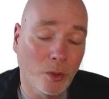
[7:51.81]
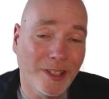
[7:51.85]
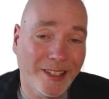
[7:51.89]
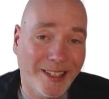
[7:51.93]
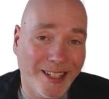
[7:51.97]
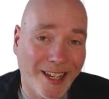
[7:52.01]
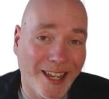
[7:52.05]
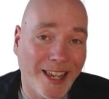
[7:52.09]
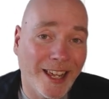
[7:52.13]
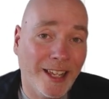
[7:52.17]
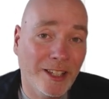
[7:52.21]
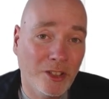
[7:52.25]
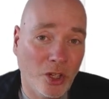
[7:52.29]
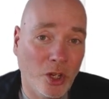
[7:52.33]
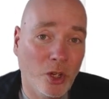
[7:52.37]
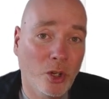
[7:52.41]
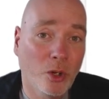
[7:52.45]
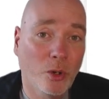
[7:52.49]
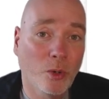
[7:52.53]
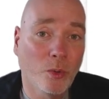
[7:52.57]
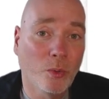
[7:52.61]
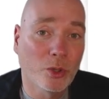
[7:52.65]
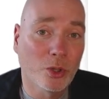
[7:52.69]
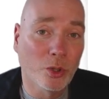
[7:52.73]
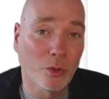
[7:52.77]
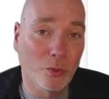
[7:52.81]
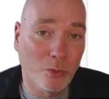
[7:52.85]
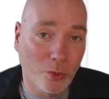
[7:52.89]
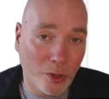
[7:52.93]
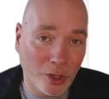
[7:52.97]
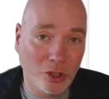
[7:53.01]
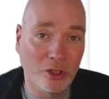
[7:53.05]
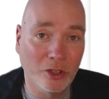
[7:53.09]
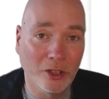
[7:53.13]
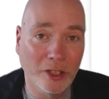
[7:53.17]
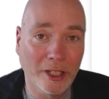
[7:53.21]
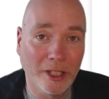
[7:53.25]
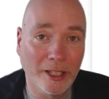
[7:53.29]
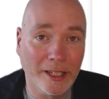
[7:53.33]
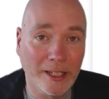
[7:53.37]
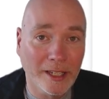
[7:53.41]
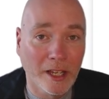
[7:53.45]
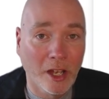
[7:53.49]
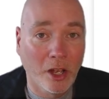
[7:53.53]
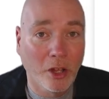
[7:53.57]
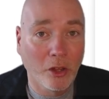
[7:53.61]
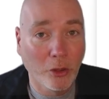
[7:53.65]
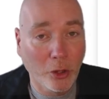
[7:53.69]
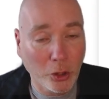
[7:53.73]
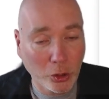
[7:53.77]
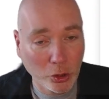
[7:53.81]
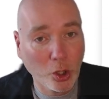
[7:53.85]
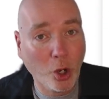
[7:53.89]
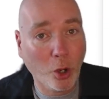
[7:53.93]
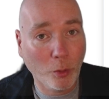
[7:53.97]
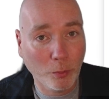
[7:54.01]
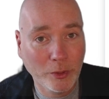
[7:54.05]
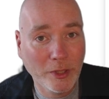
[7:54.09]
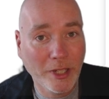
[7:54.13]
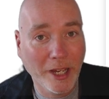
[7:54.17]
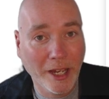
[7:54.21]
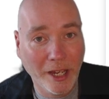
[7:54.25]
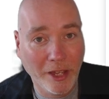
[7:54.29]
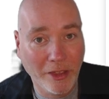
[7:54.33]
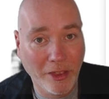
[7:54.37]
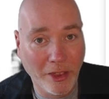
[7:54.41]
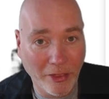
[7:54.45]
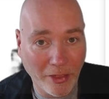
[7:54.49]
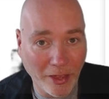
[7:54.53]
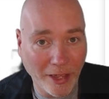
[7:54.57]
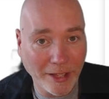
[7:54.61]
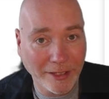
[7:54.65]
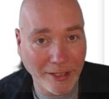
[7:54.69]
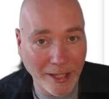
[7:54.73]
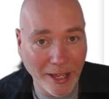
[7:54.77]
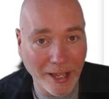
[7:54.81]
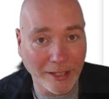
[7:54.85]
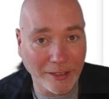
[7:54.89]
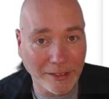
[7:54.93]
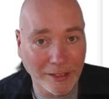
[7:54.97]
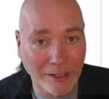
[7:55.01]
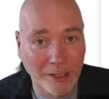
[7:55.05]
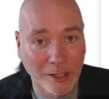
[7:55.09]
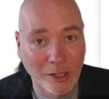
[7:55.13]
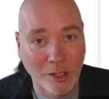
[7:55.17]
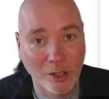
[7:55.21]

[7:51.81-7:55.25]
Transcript: And tier 2 was originally the top tier that they did.